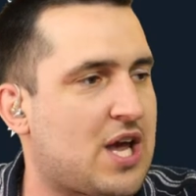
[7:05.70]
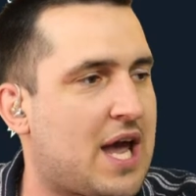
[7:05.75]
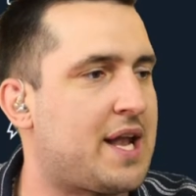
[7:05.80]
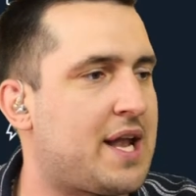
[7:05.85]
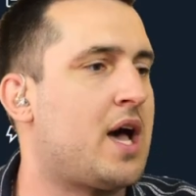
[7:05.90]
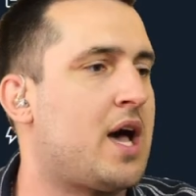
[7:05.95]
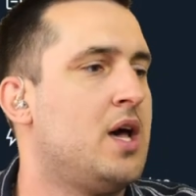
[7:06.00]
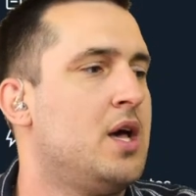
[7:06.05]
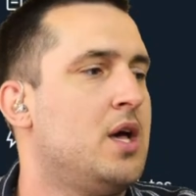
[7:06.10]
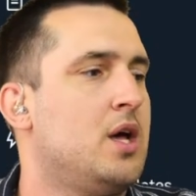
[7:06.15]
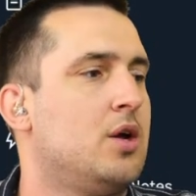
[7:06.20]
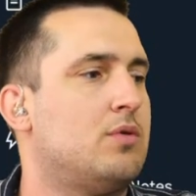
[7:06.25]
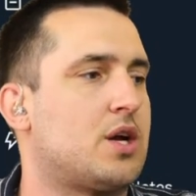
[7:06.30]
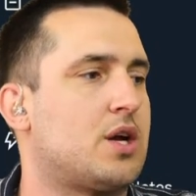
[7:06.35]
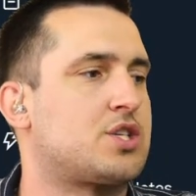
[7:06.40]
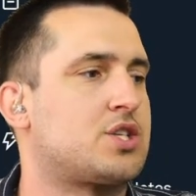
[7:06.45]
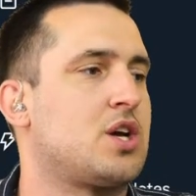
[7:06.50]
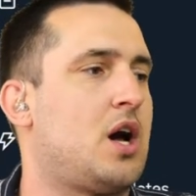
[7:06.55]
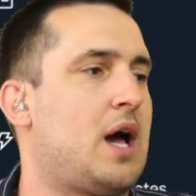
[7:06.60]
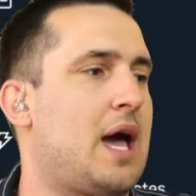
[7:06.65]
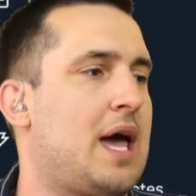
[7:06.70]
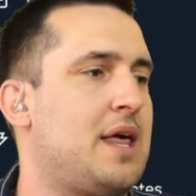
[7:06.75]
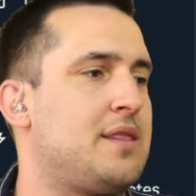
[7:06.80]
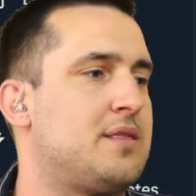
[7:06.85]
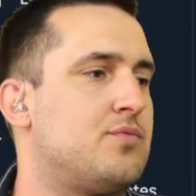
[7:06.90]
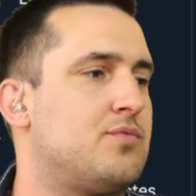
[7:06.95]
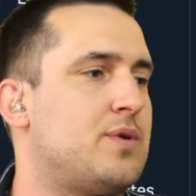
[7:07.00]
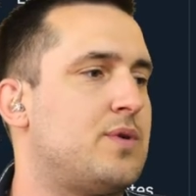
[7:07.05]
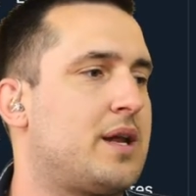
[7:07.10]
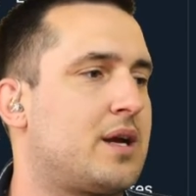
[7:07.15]
China, Russia, and
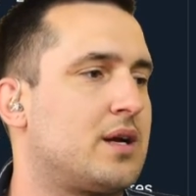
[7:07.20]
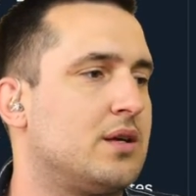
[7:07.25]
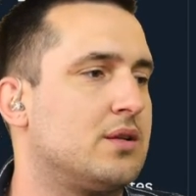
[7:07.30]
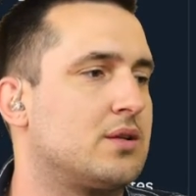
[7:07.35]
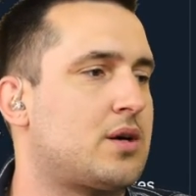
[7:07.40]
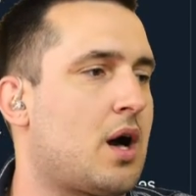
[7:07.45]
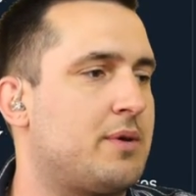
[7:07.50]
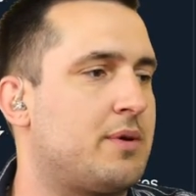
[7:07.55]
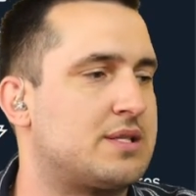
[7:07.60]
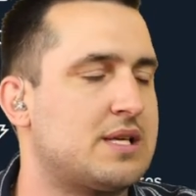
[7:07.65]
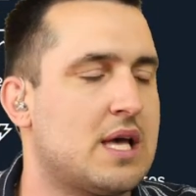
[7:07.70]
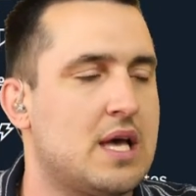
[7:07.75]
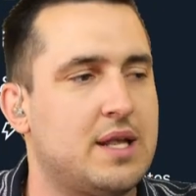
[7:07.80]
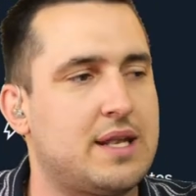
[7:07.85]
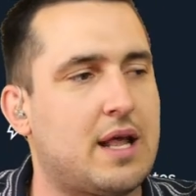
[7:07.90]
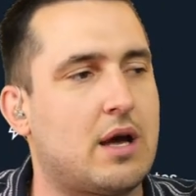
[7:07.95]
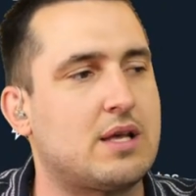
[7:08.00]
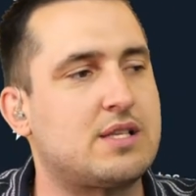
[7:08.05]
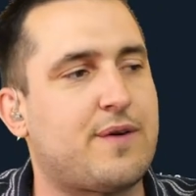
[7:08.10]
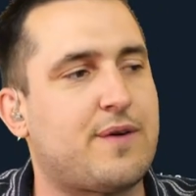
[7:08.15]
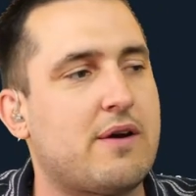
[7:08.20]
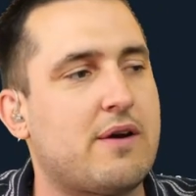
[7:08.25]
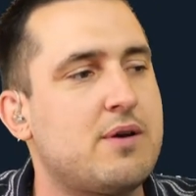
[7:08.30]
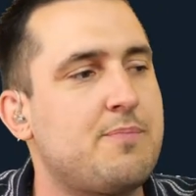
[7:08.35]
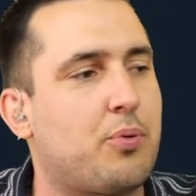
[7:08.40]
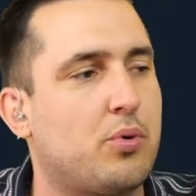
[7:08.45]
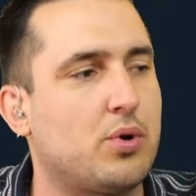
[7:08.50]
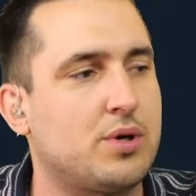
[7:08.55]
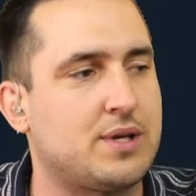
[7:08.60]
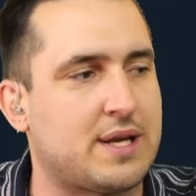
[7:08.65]
the radical communists. Now it's very
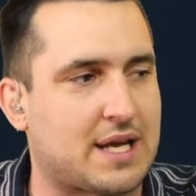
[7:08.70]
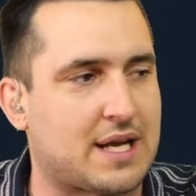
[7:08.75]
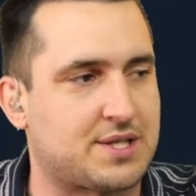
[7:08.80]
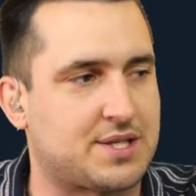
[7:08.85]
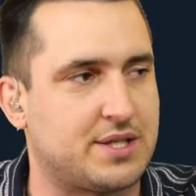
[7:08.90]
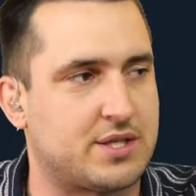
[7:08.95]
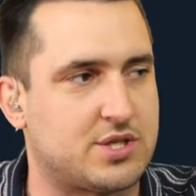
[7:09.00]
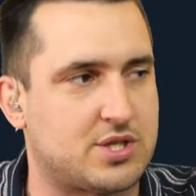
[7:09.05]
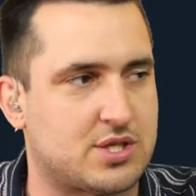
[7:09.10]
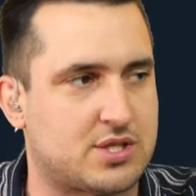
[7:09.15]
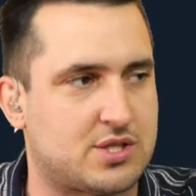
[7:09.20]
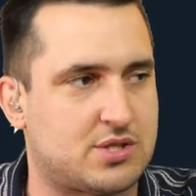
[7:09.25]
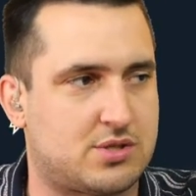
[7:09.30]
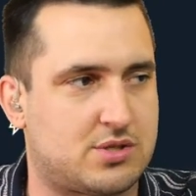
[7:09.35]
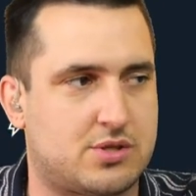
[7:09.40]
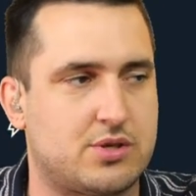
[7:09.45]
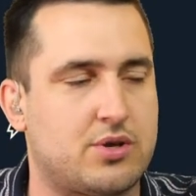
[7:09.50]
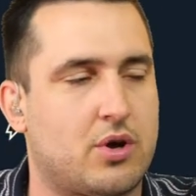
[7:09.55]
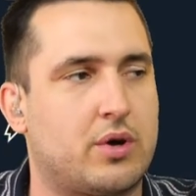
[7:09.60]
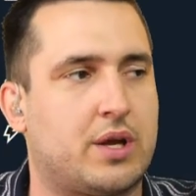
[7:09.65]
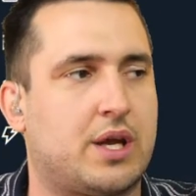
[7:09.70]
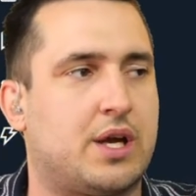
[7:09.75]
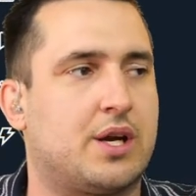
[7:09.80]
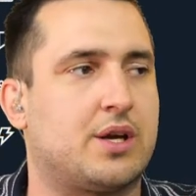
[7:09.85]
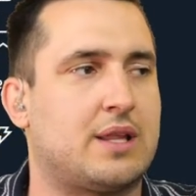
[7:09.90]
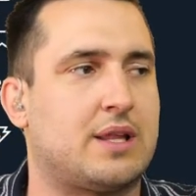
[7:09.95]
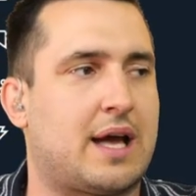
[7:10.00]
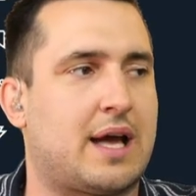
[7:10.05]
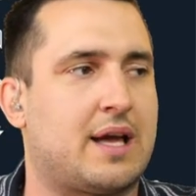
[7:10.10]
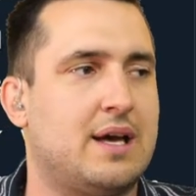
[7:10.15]
important actually, just to note
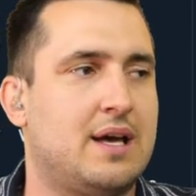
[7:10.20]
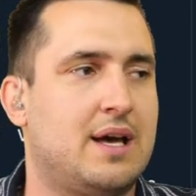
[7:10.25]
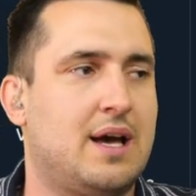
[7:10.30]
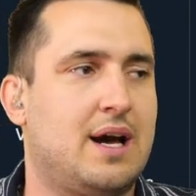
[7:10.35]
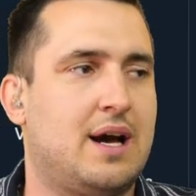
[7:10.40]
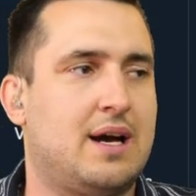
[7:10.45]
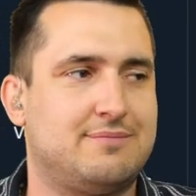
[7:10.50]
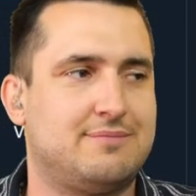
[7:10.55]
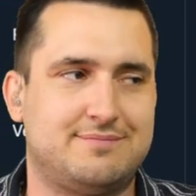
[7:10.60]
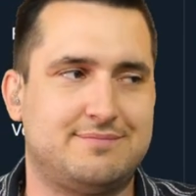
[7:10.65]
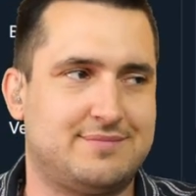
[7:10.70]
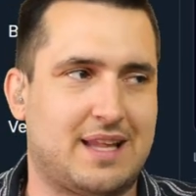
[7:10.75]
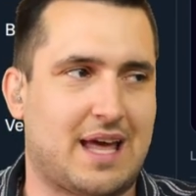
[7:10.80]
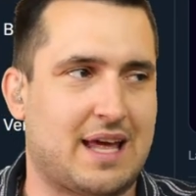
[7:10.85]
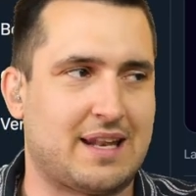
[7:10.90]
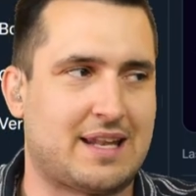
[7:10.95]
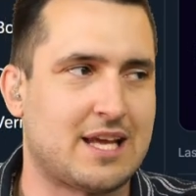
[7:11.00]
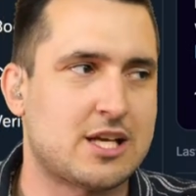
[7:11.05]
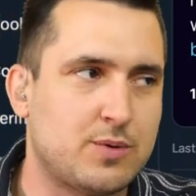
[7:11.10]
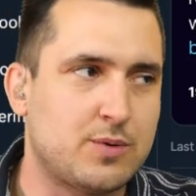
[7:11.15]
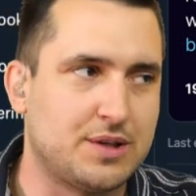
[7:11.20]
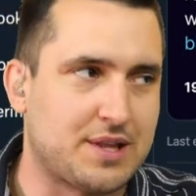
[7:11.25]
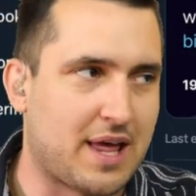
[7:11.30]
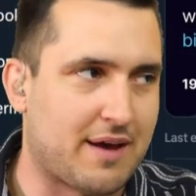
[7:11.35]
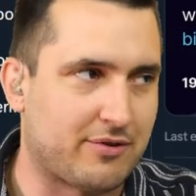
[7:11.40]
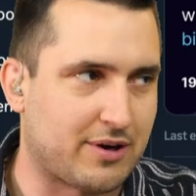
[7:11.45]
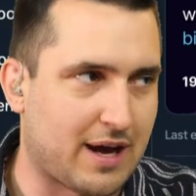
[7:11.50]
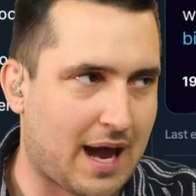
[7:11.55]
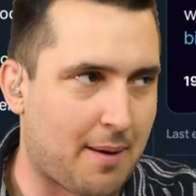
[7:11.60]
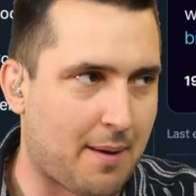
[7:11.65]
here, like this will
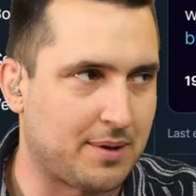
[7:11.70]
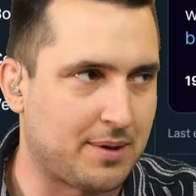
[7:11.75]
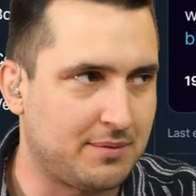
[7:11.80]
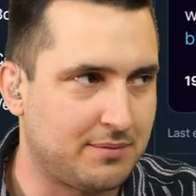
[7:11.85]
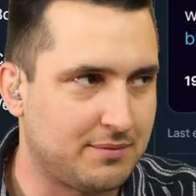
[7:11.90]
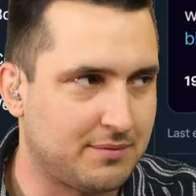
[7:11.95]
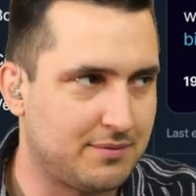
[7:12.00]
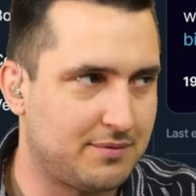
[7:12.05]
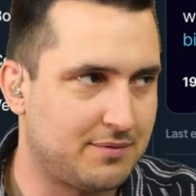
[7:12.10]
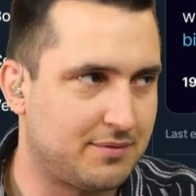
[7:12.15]
never happen.